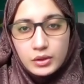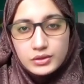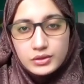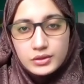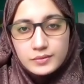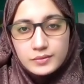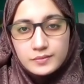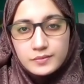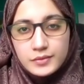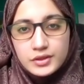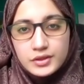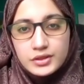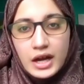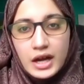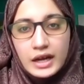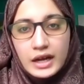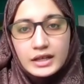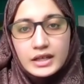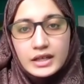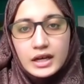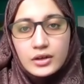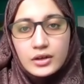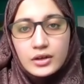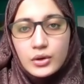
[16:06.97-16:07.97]
Drag it
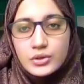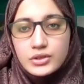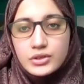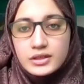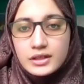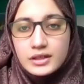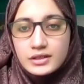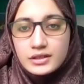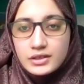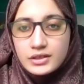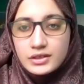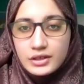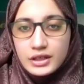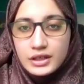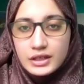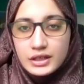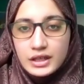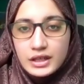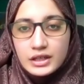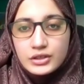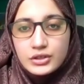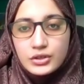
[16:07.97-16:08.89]
across the screen and drop